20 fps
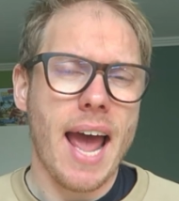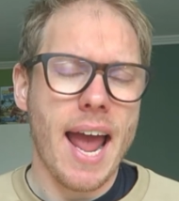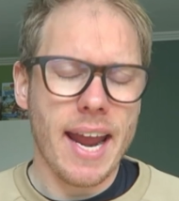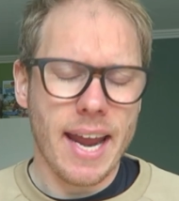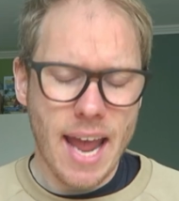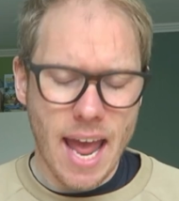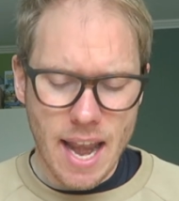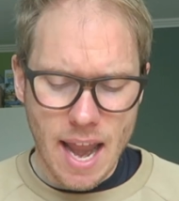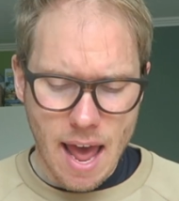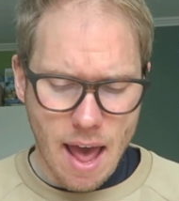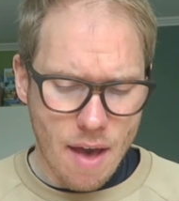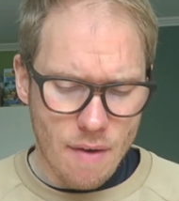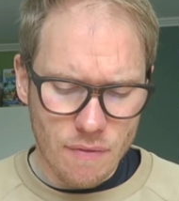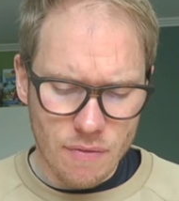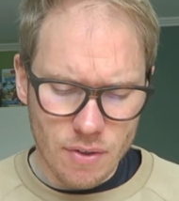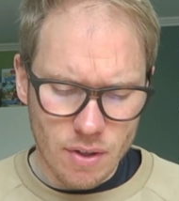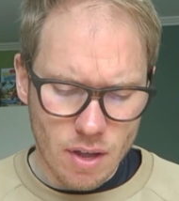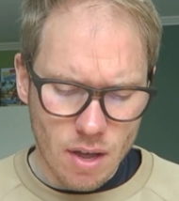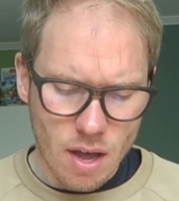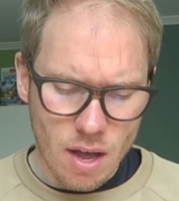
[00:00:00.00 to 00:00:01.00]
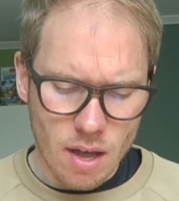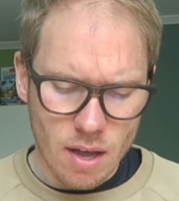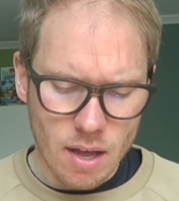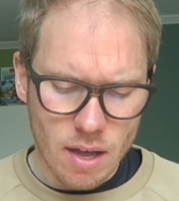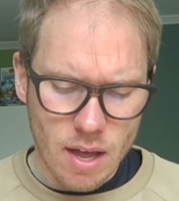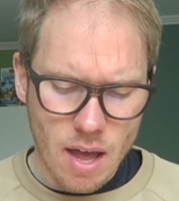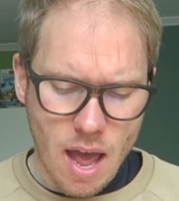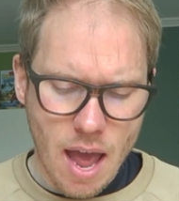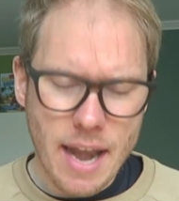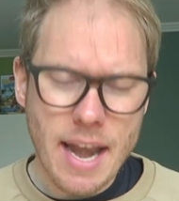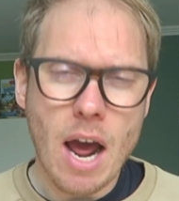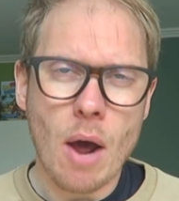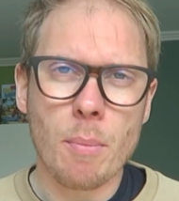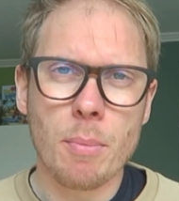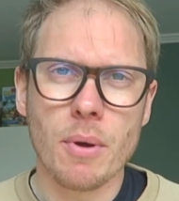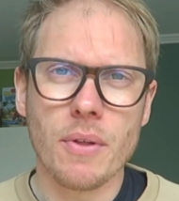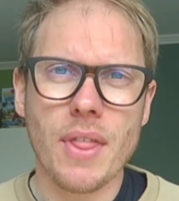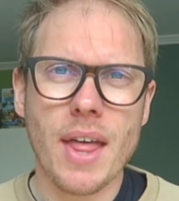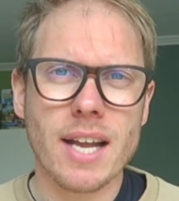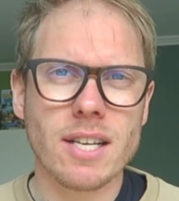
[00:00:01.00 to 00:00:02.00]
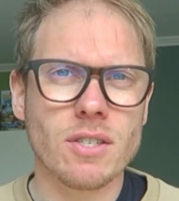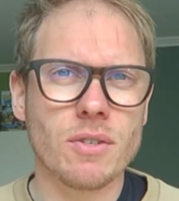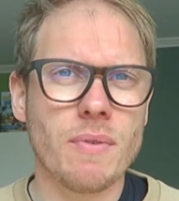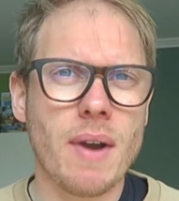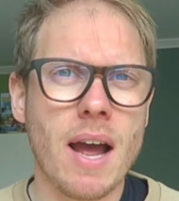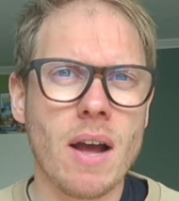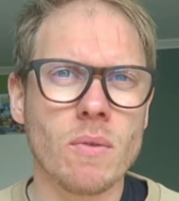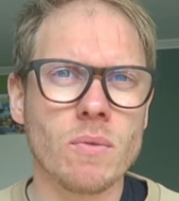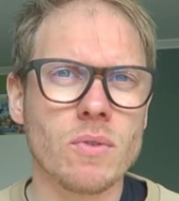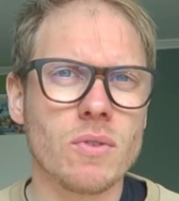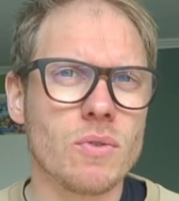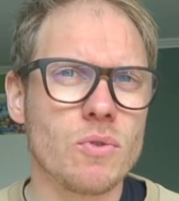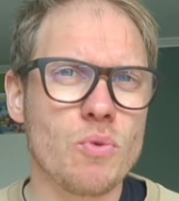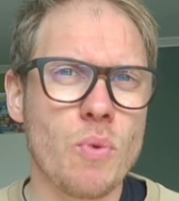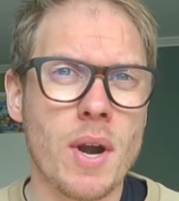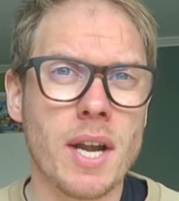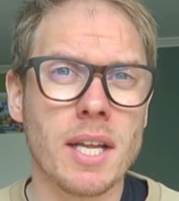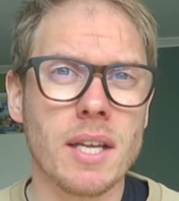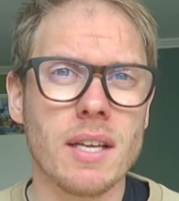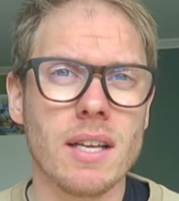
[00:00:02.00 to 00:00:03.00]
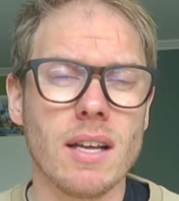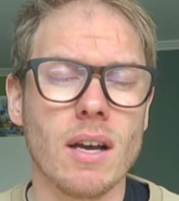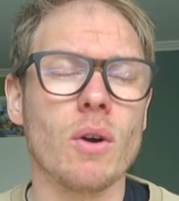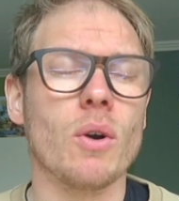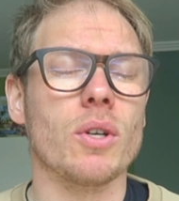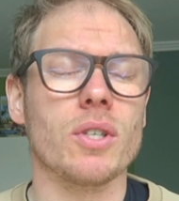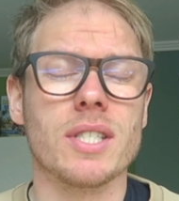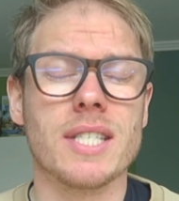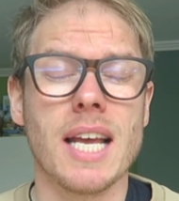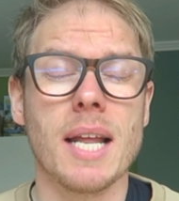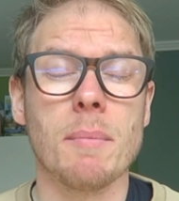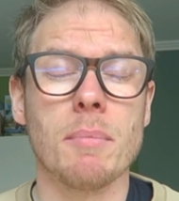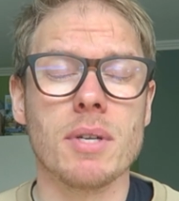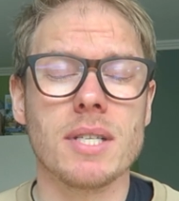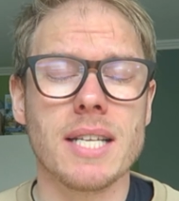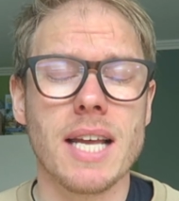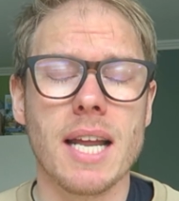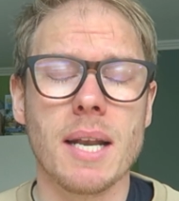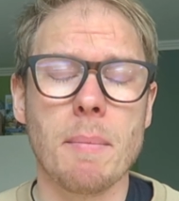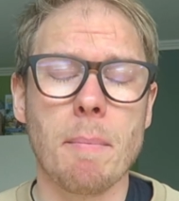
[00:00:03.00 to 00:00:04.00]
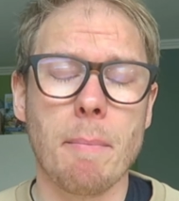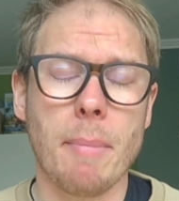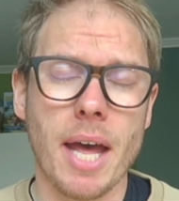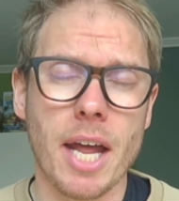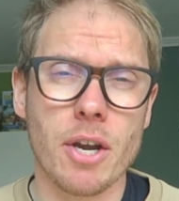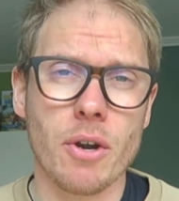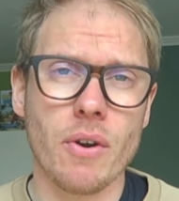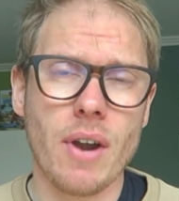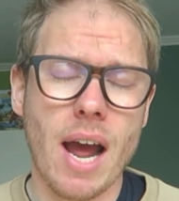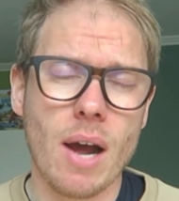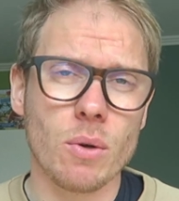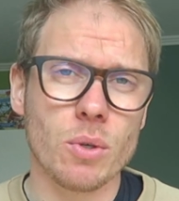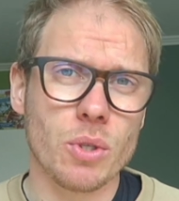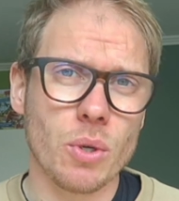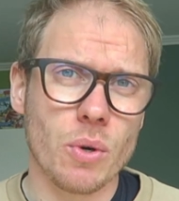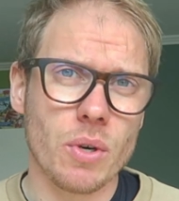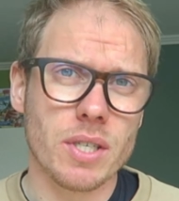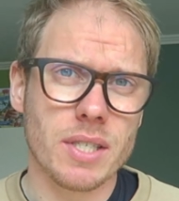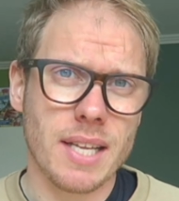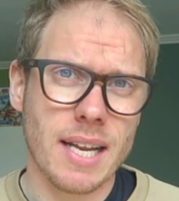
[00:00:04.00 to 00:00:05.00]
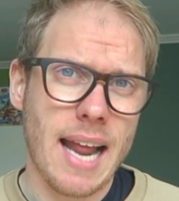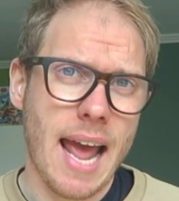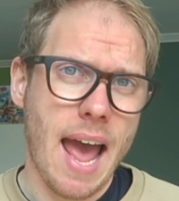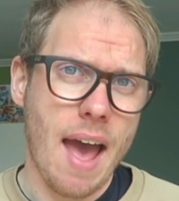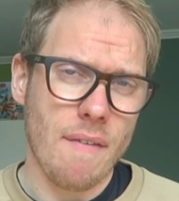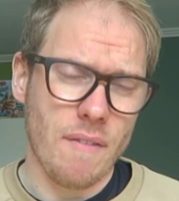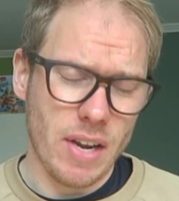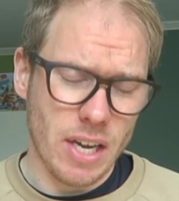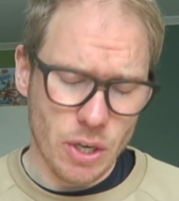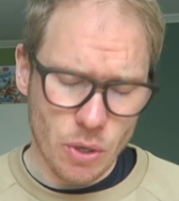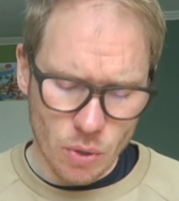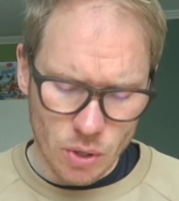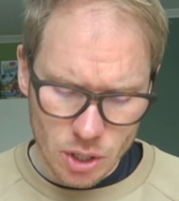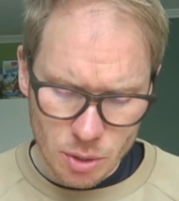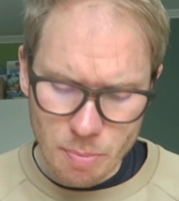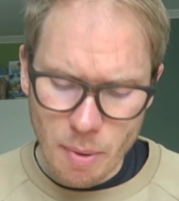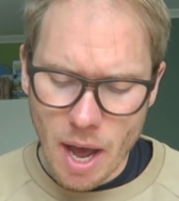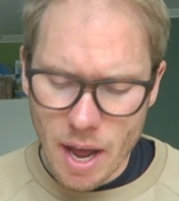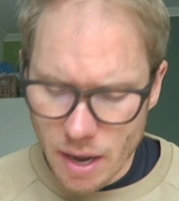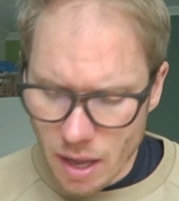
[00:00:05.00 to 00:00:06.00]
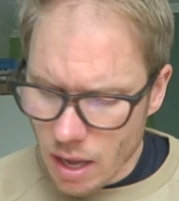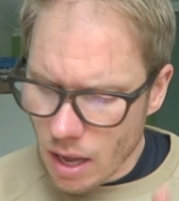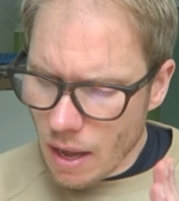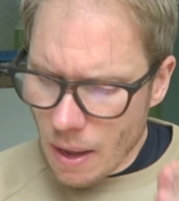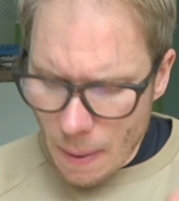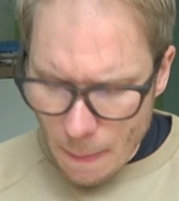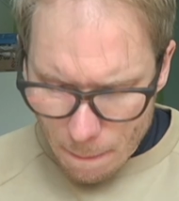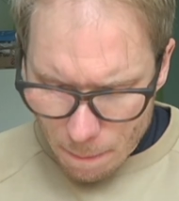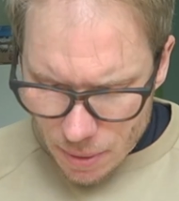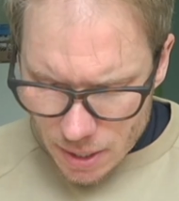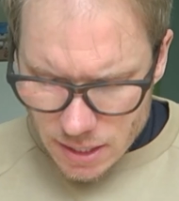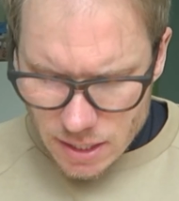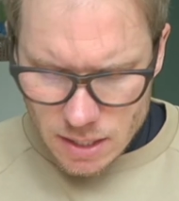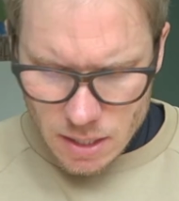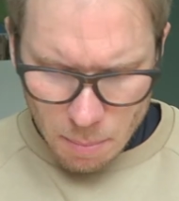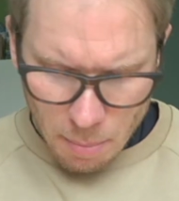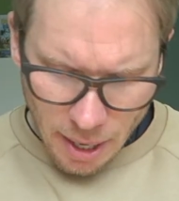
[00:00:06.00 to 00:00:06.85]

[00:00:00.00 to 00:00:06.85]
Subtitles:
I have an output that's around 20 or 10% better outdoors than I have indoors. But this is the